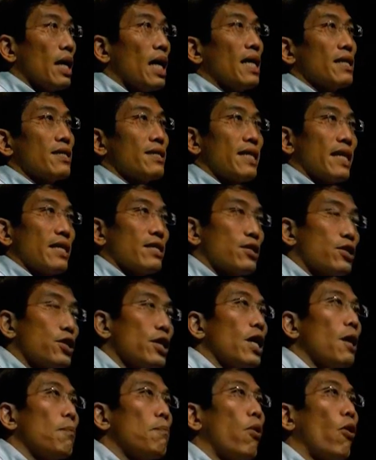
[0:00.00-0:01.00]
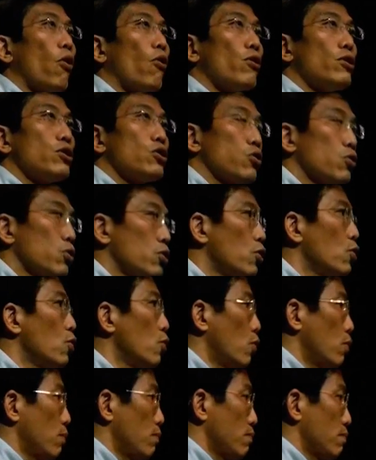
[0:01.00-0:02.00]
ask that Singaporeans who
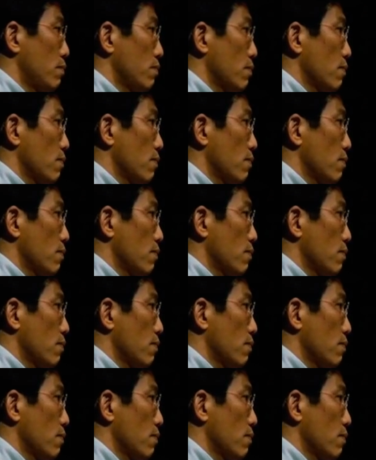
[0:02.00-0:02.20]
do,